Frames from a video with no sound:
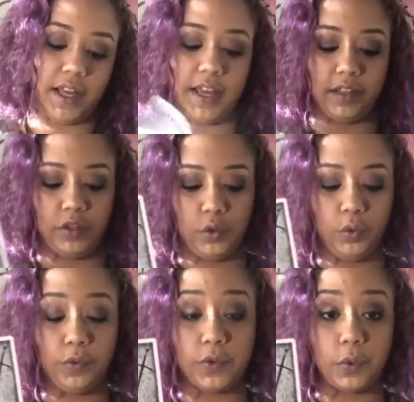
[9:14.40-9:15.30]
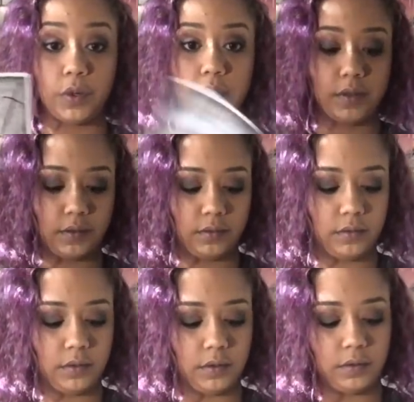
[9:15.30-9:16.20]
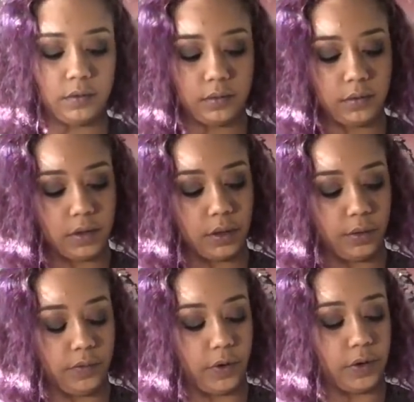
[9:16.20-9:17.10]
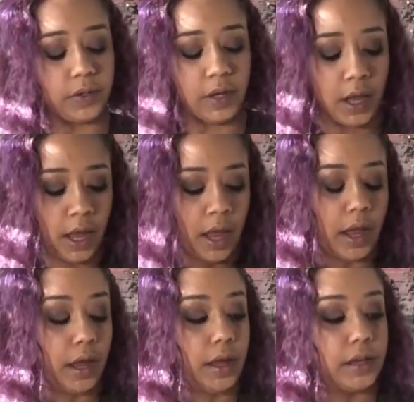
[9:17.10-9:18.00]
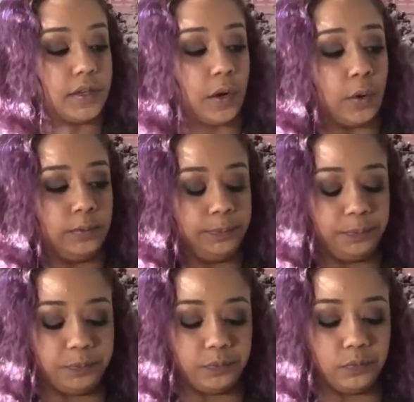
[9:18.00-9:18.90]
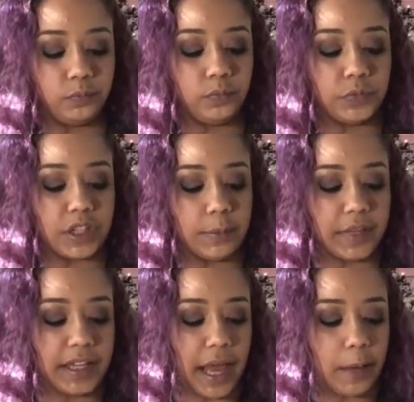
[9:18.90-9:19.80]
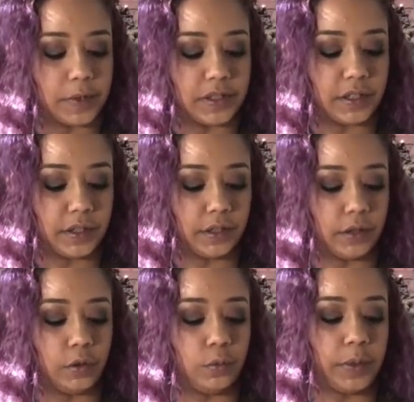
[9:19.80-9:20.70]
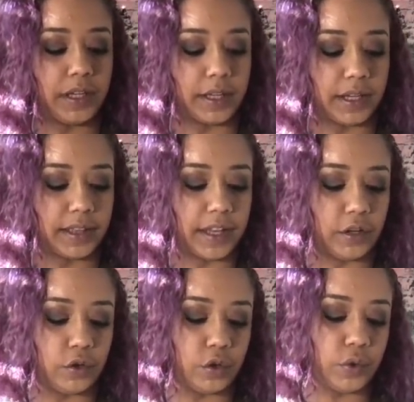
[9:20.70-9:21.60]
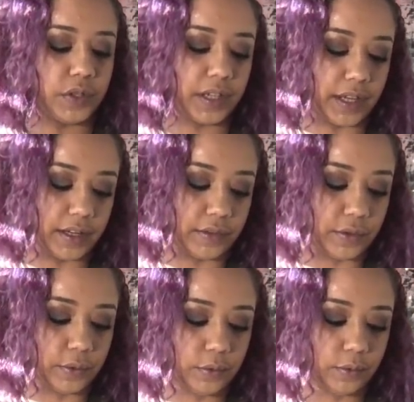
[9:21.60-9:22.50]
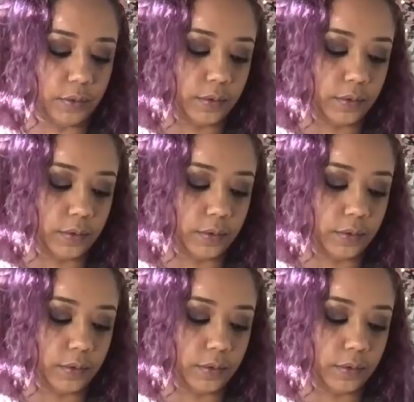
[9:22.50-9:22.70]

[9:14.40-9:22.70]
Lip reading: And the Two of Swords in the reverse. So something happens here, a new beginning that you choose to get into,